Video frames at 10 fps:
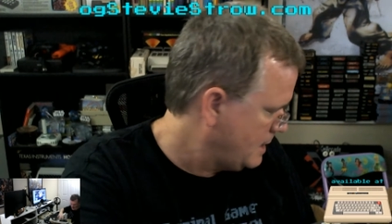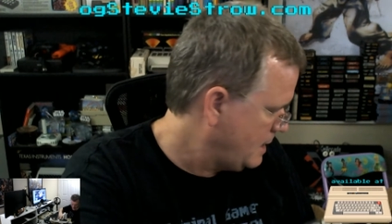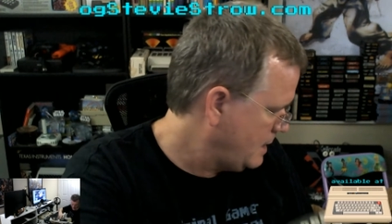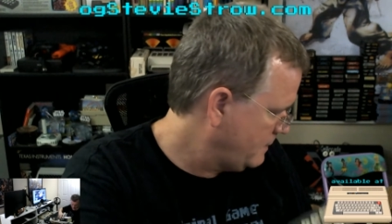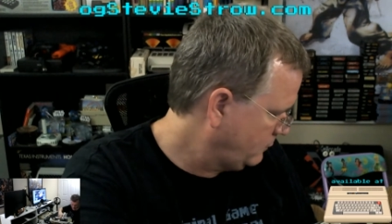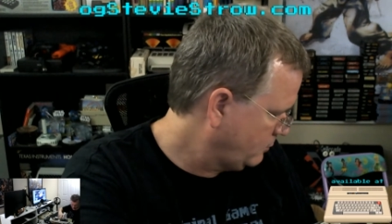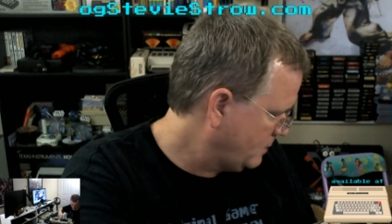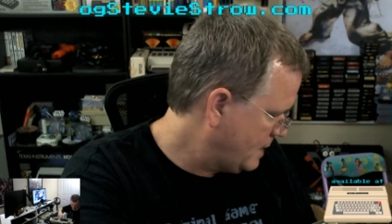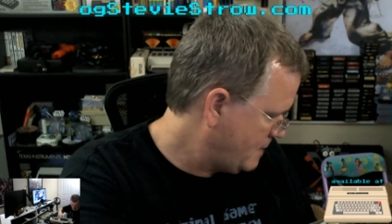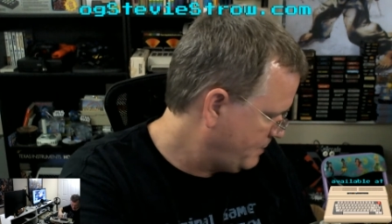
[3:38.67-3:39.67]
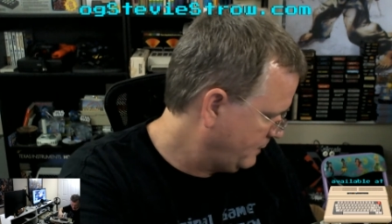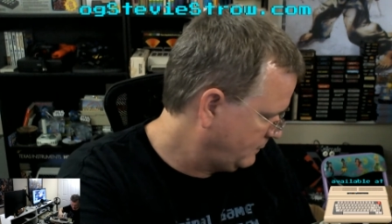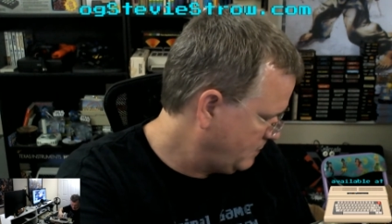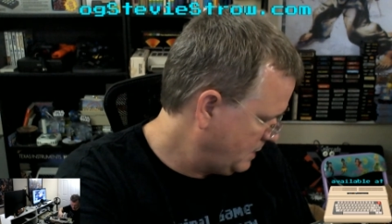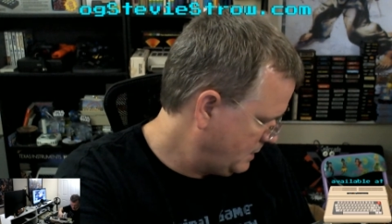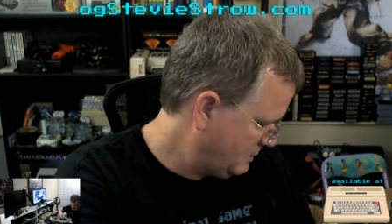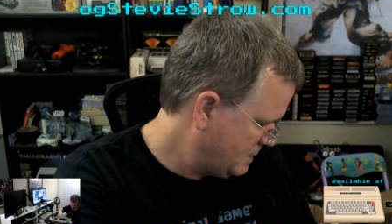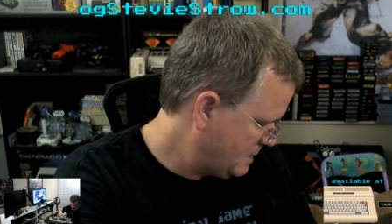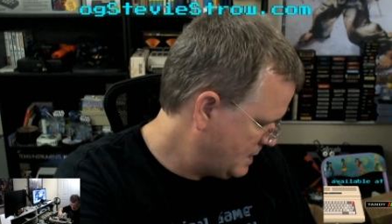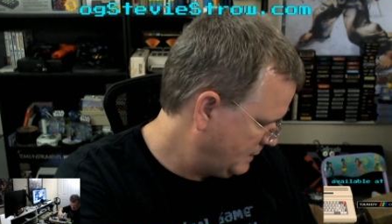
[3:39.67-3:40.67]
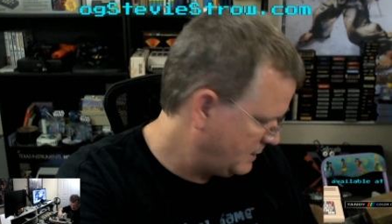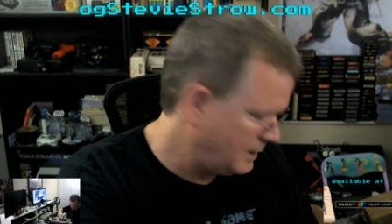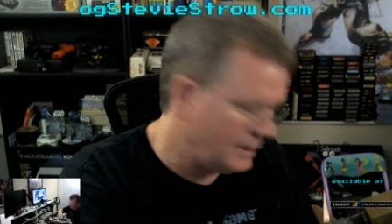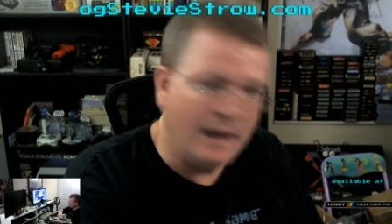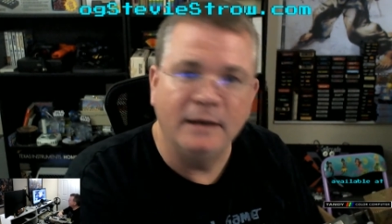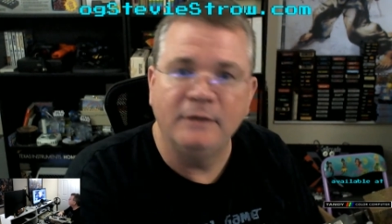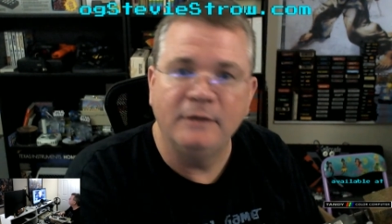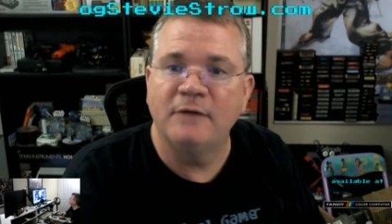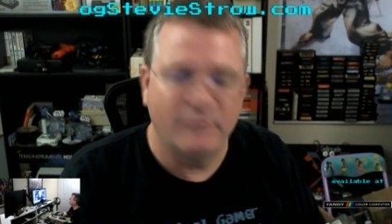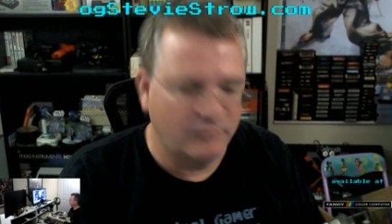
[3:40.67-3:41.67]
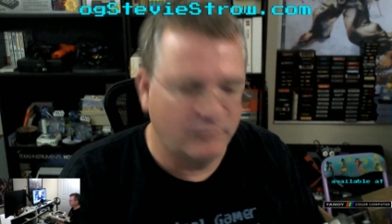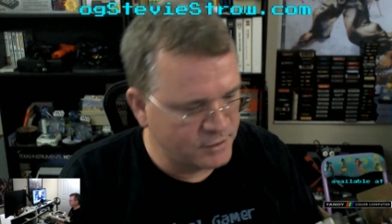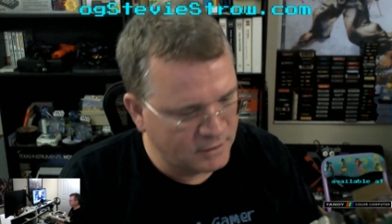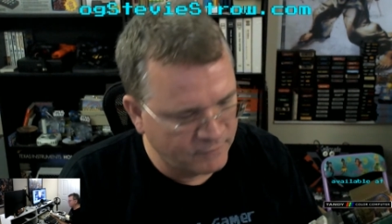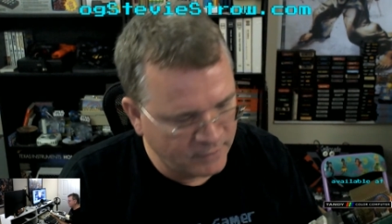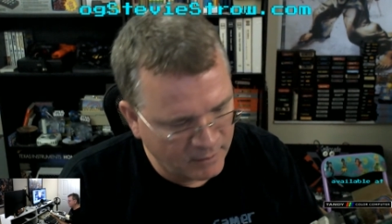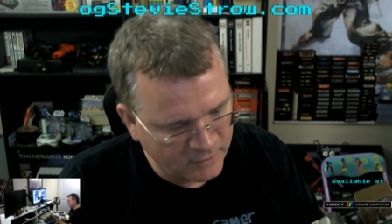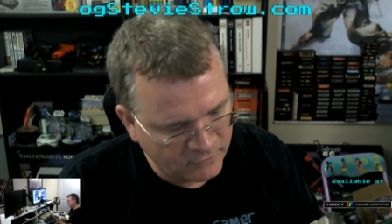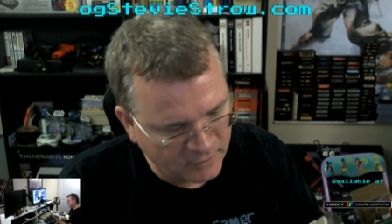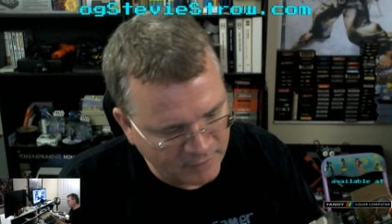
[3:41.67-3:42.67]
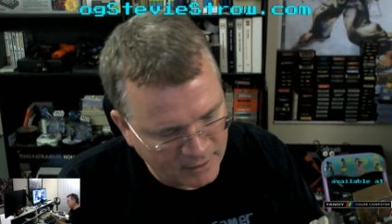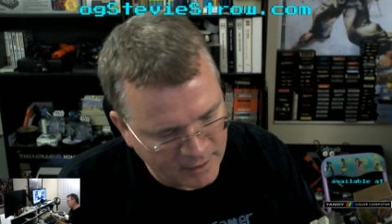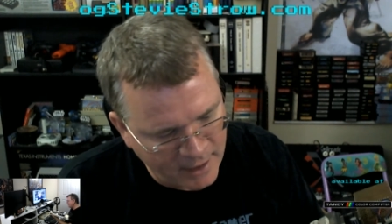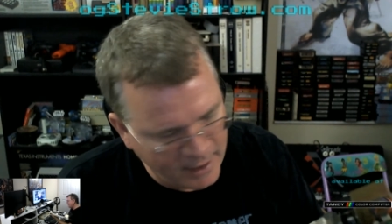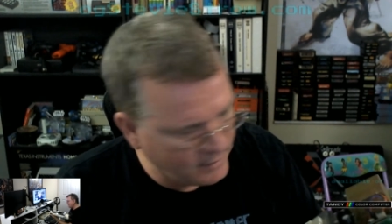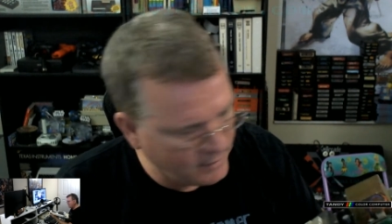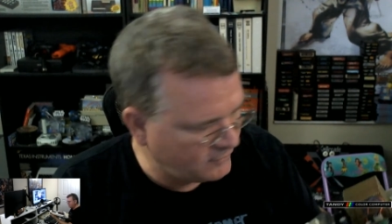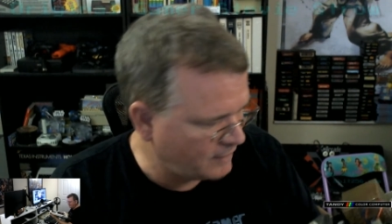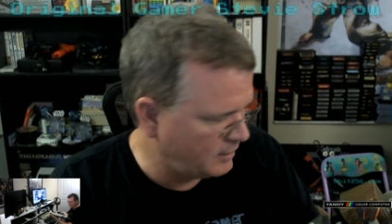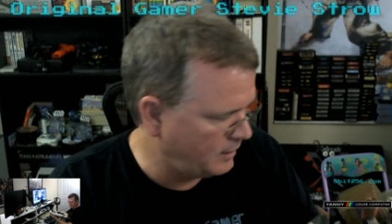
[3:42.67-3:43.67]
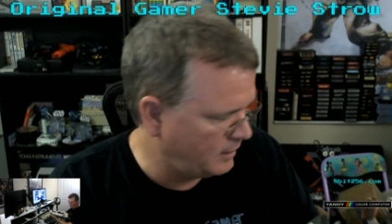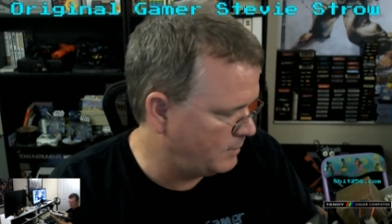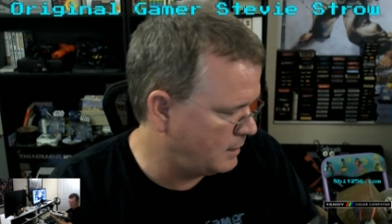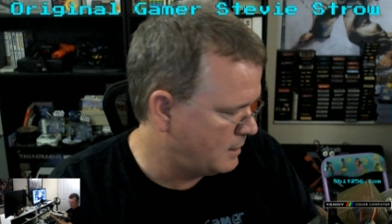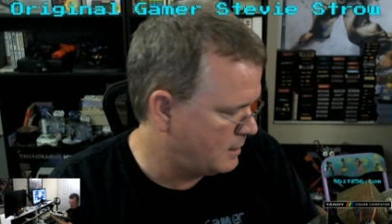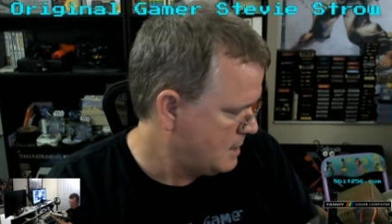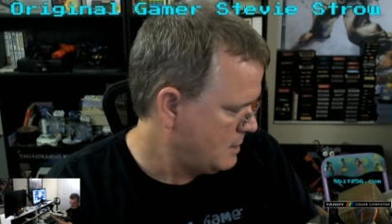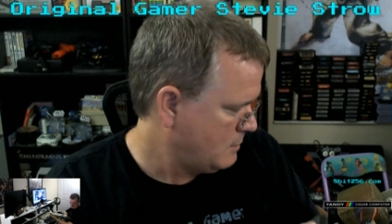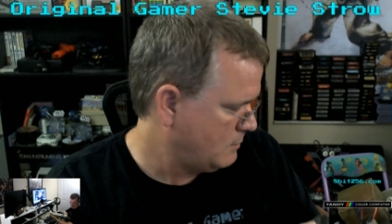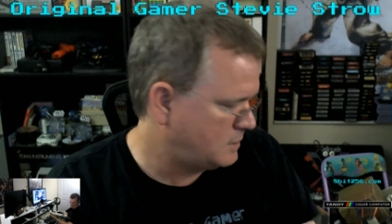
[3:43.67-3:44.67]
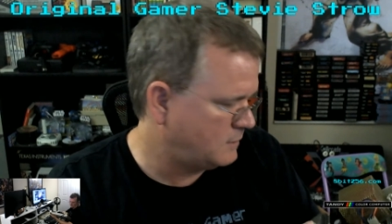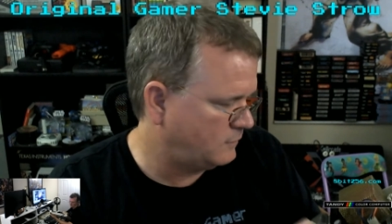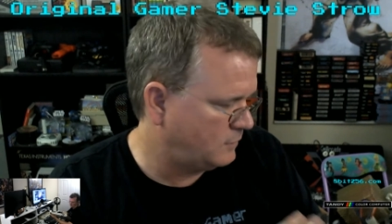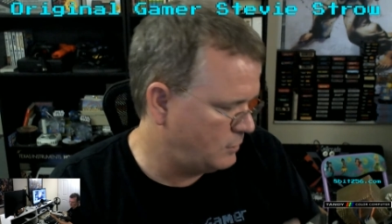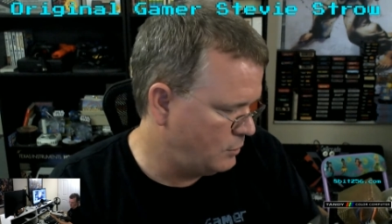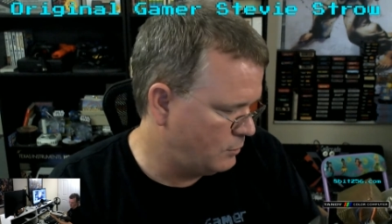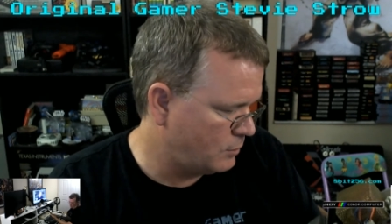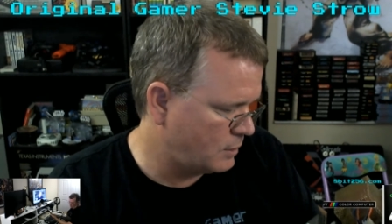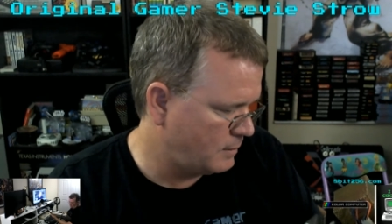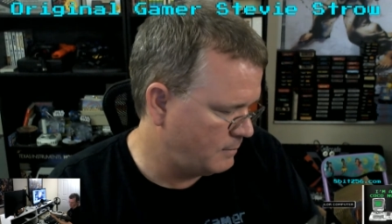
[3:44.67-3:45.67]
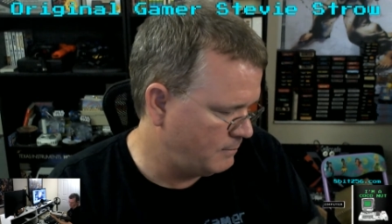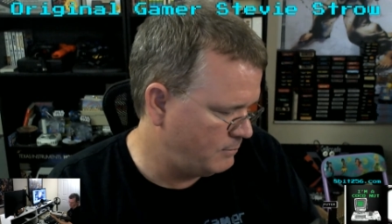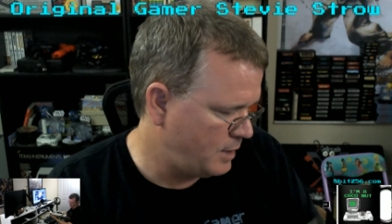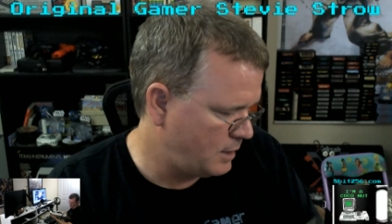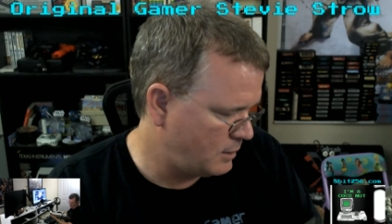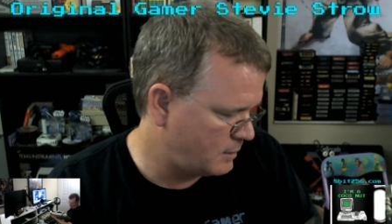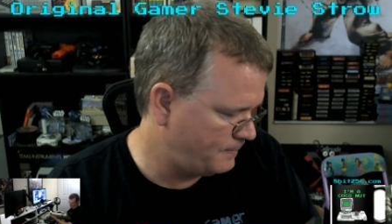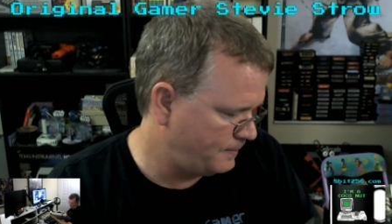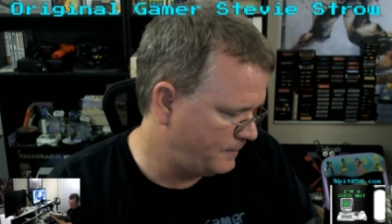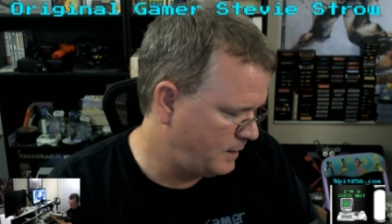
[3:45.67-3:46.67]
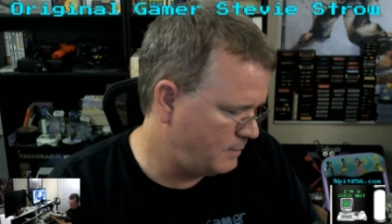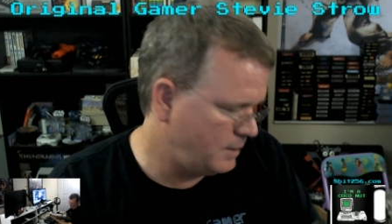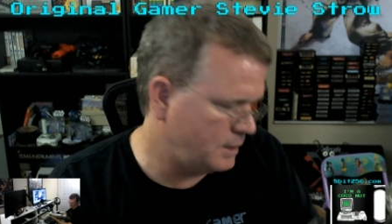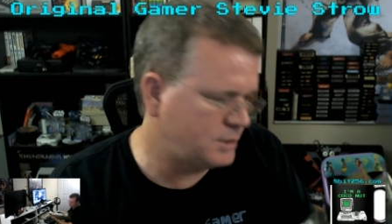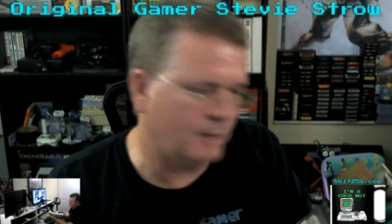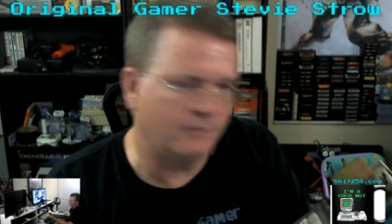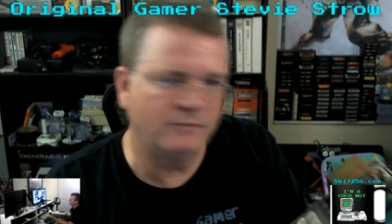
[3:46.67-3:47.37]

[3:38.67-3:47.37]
And this one happens to be the 1987 version of the GIME. So I've got an 87 GIME, which is the newer, better GIME chip.